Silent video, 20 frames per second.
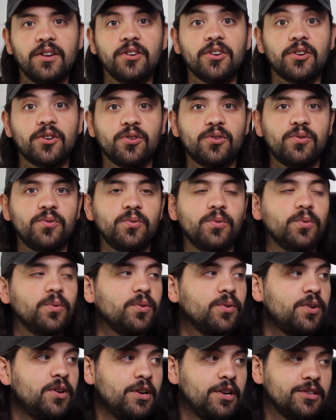look
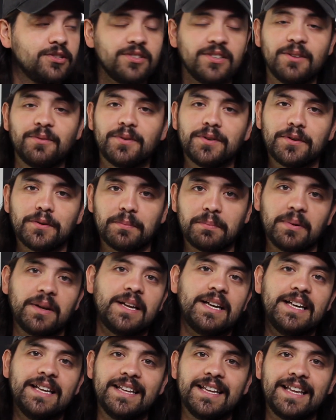cool, so that when you're
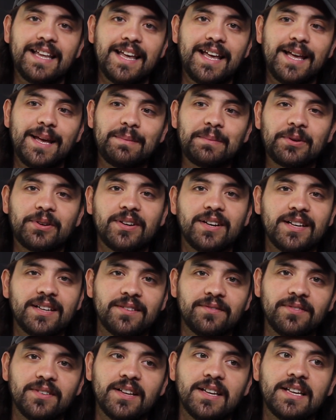playing the game, you're kind
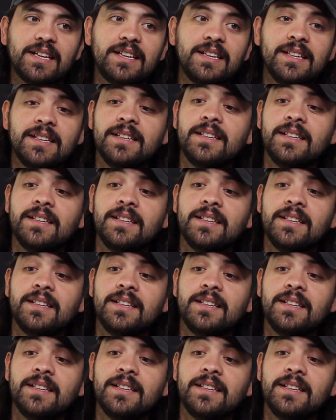of like,